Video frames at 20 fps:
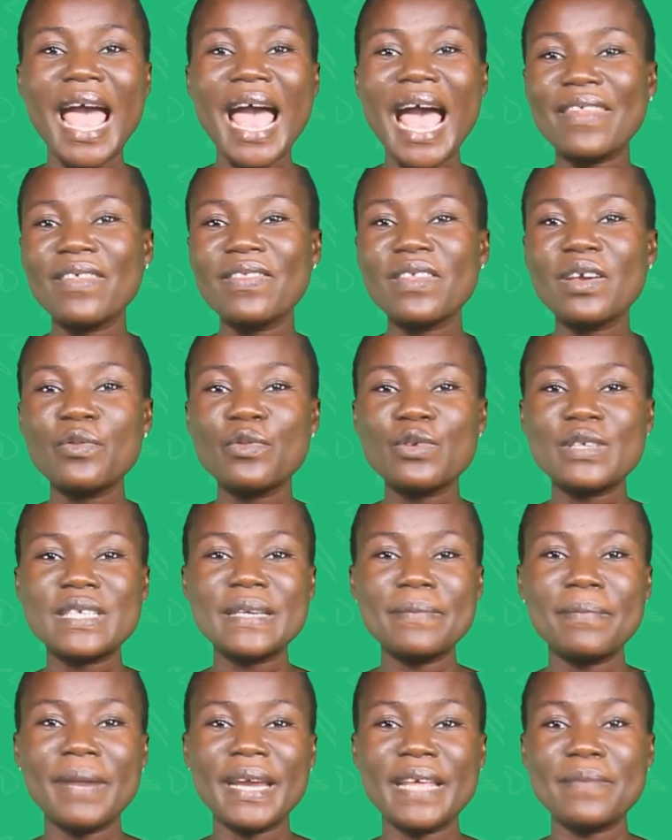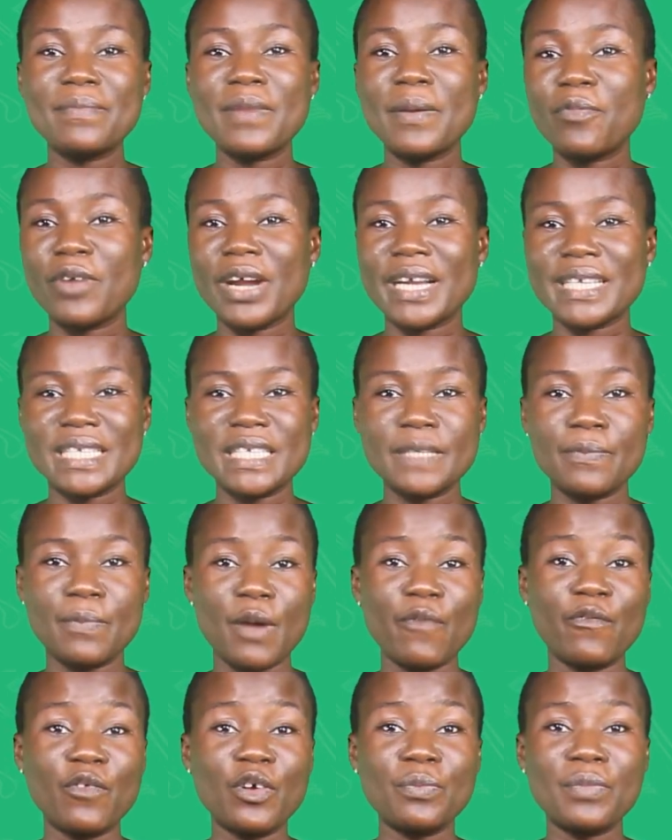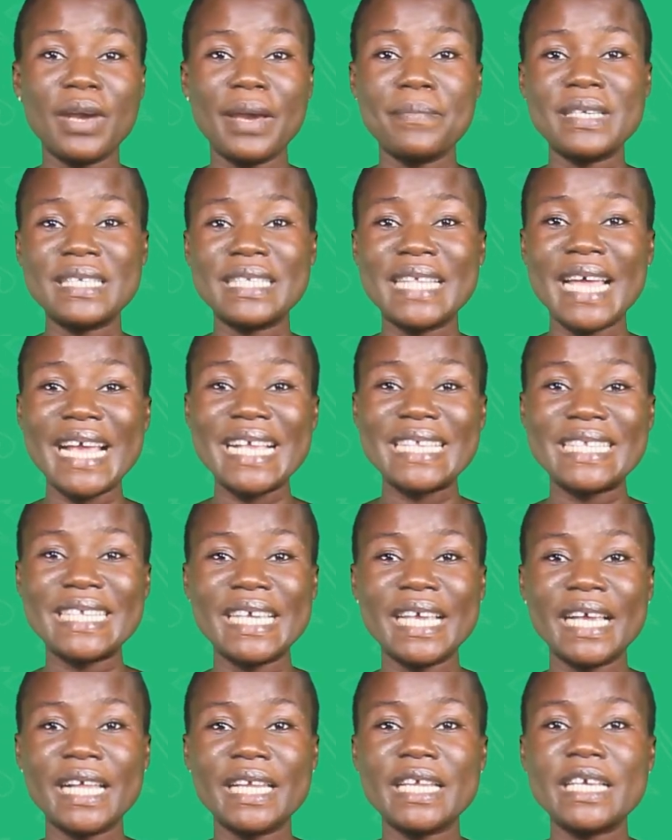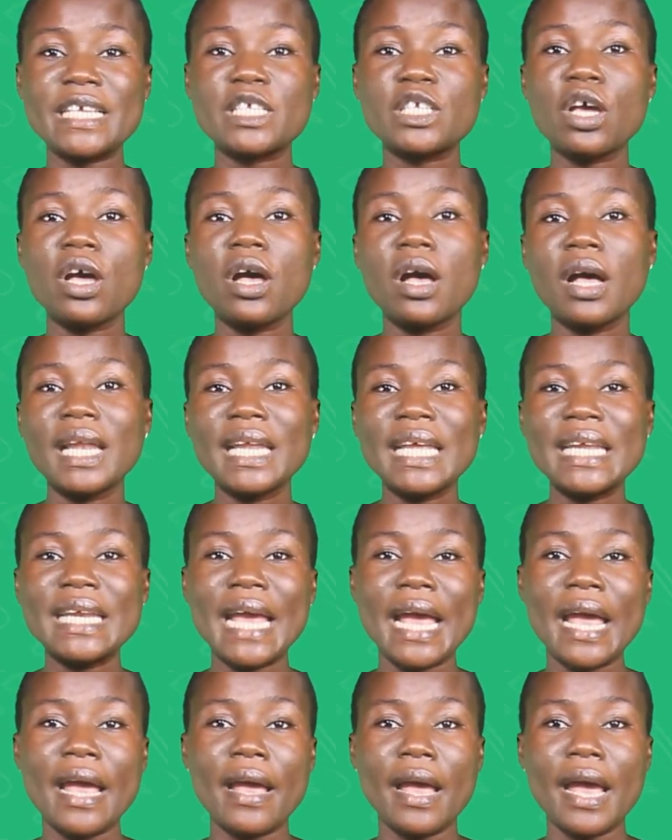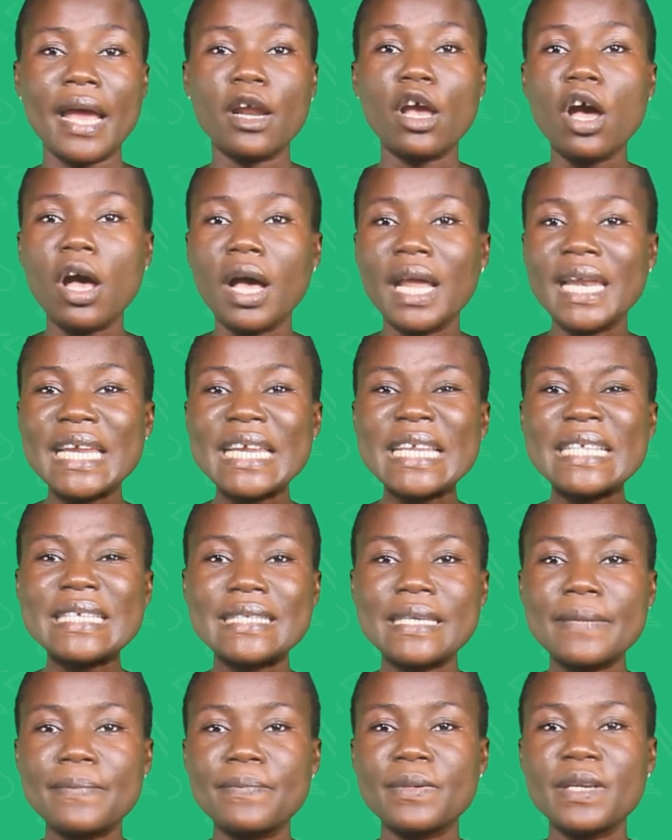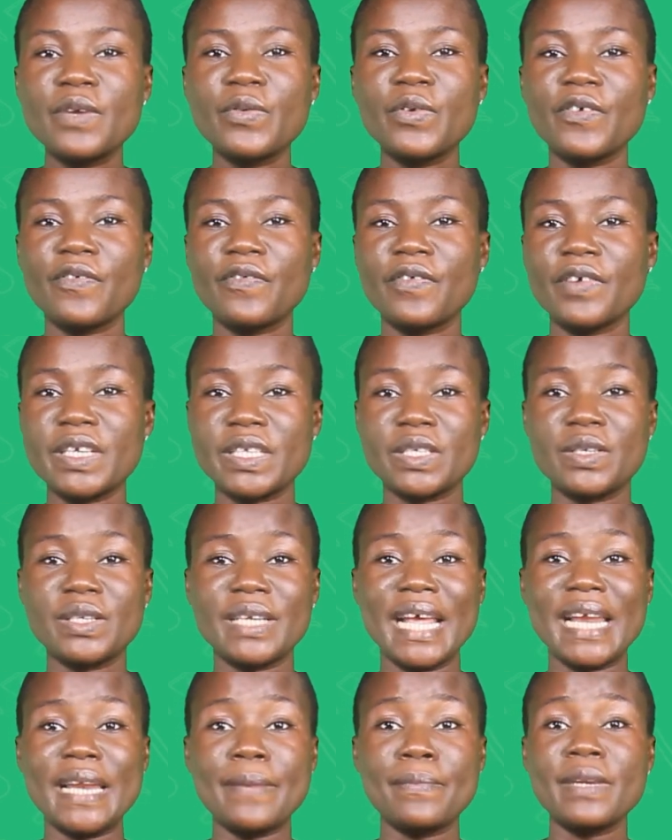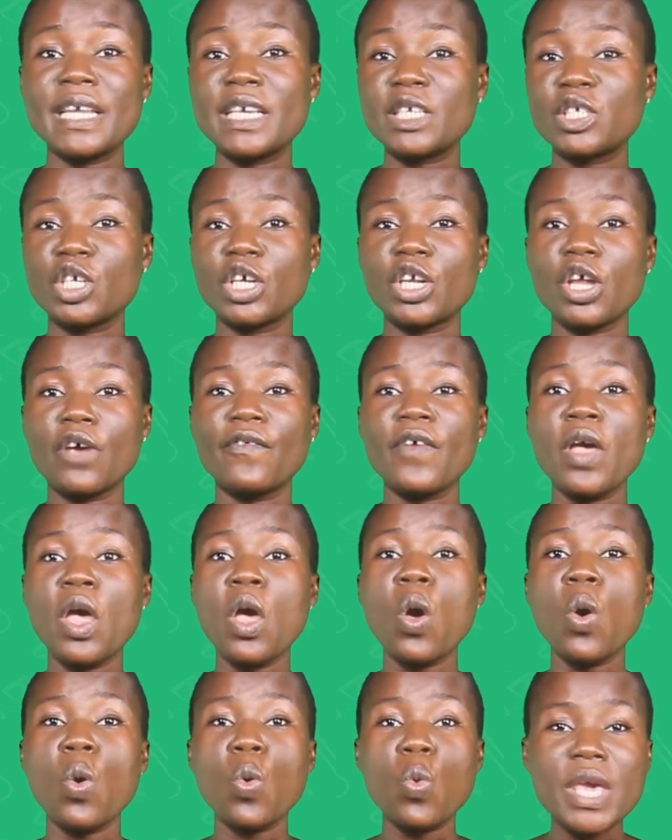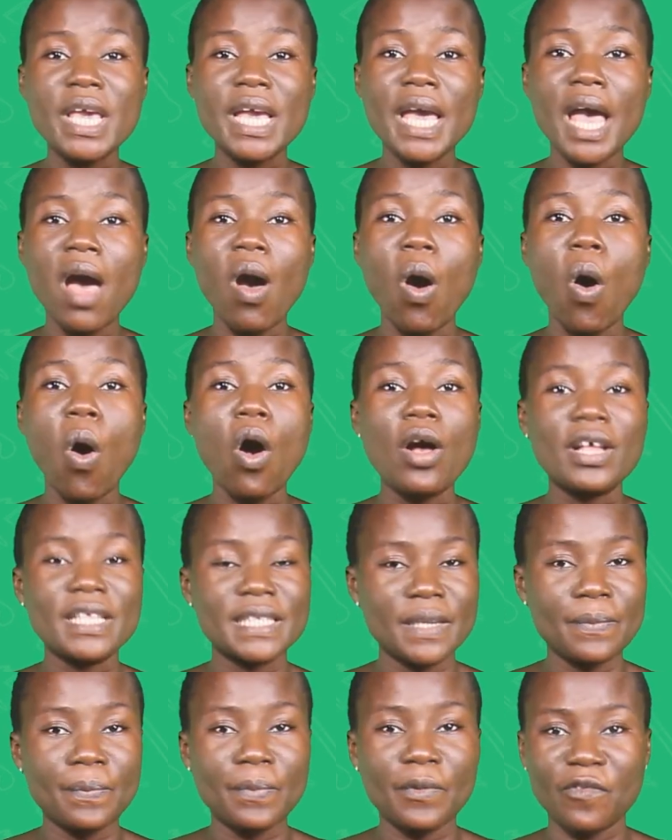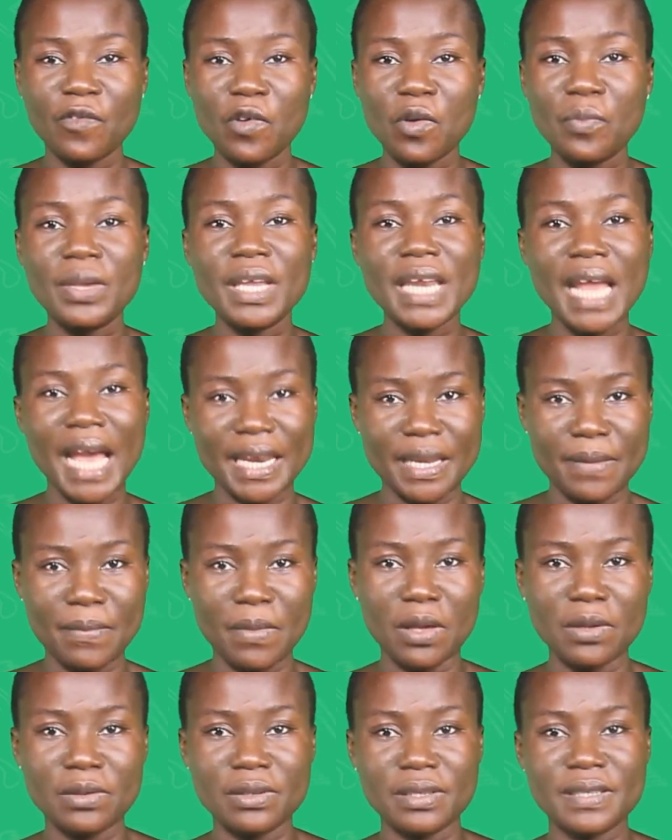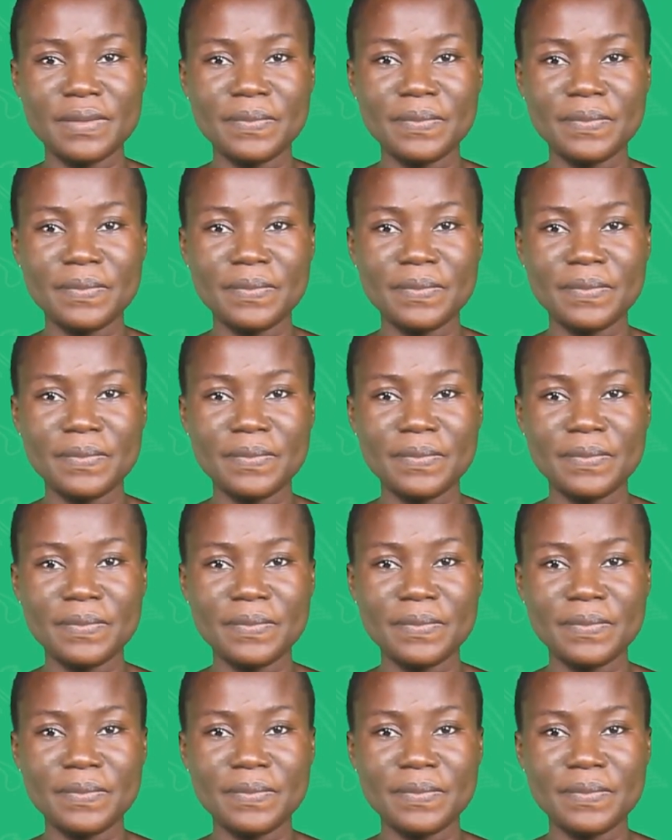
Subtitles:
Another routine management practice performed by Mr. Ezekiel is culling, and culling simply refers to the elimination of weaker or underperforming animals.